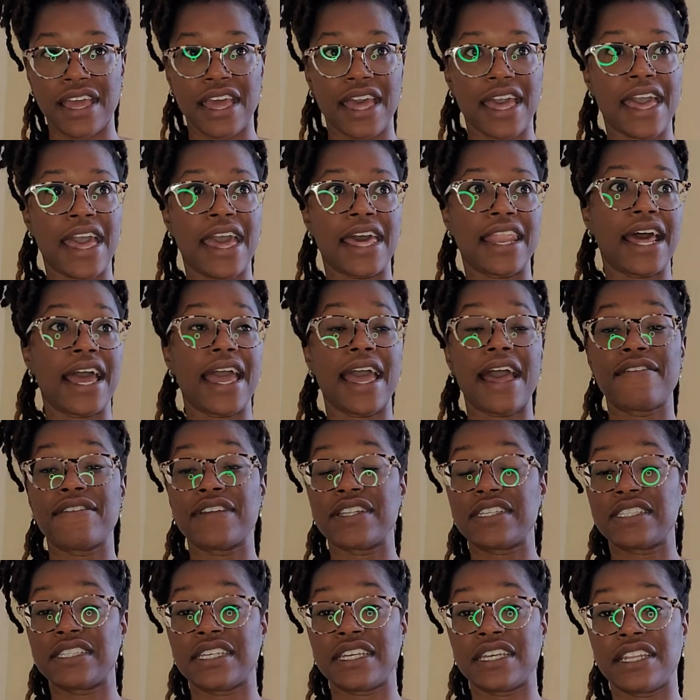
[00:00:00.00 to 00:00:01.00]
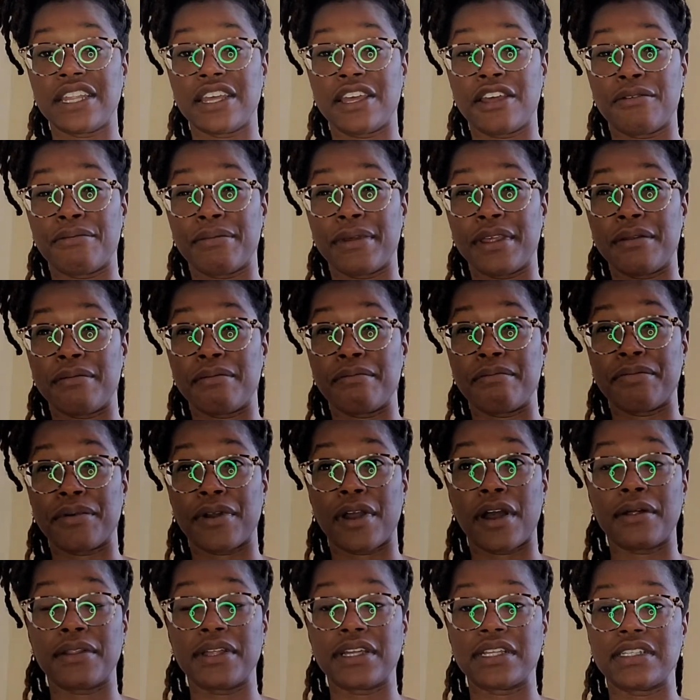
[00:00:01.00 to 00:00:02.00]
and I haven't seen him in
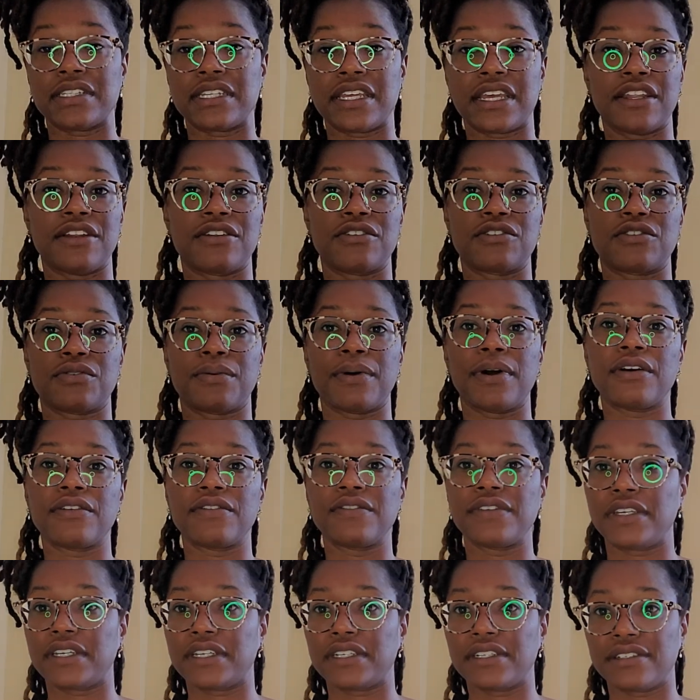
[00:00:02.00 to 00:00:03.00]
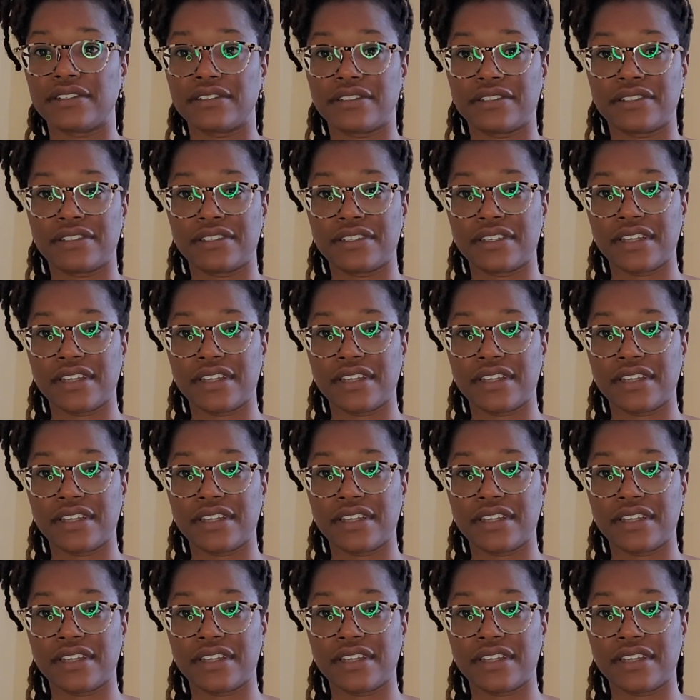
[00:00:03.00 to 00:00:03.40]
probably 10 or 12 years.